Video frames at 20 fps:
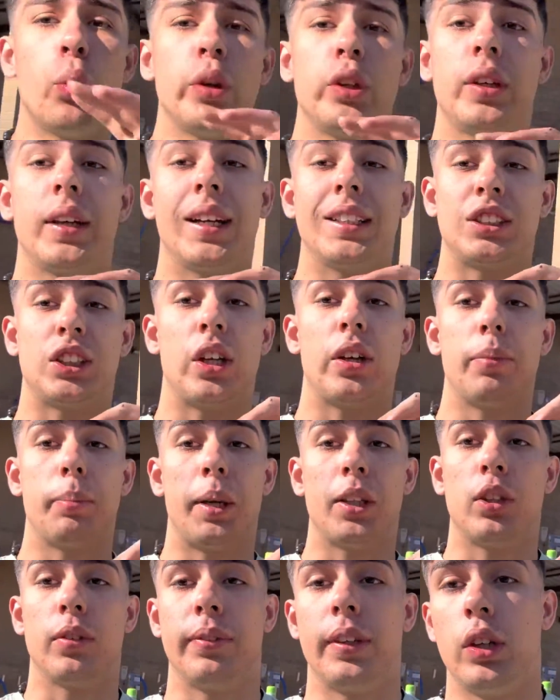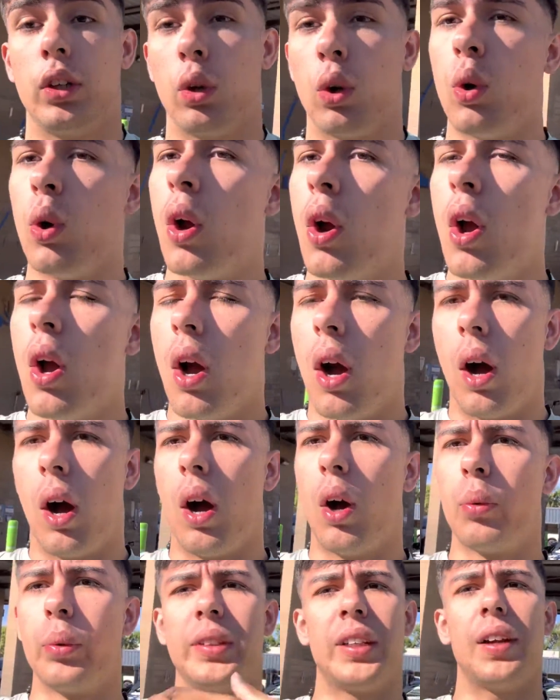what you guys thought about the video.
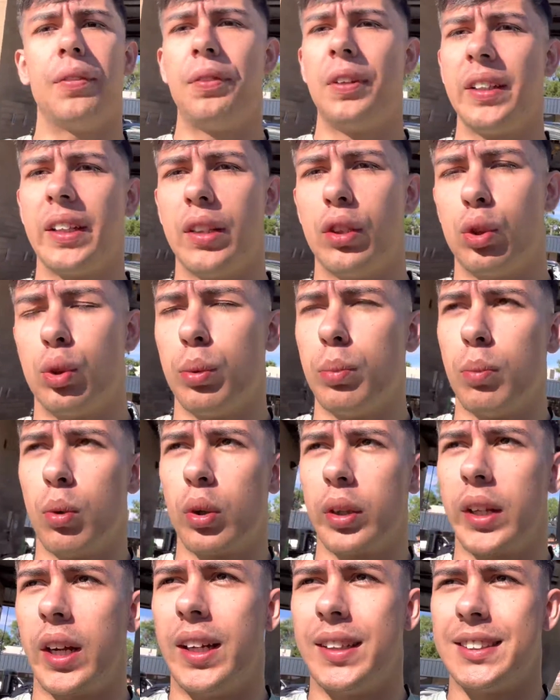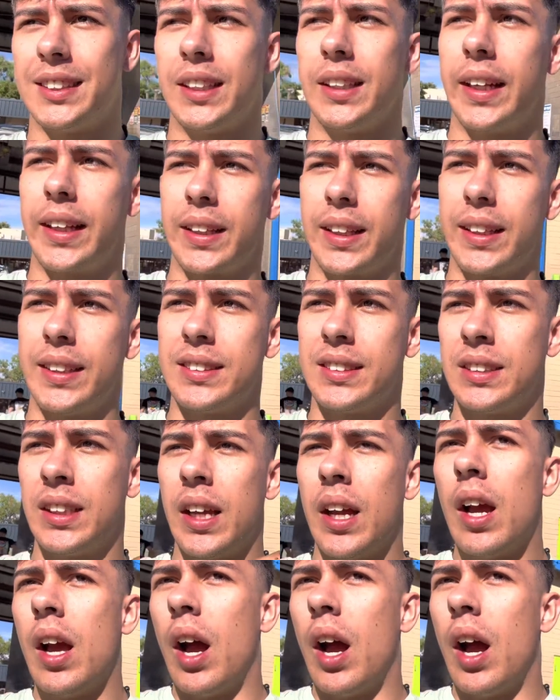Uh, we're definitely gonna do more content like this.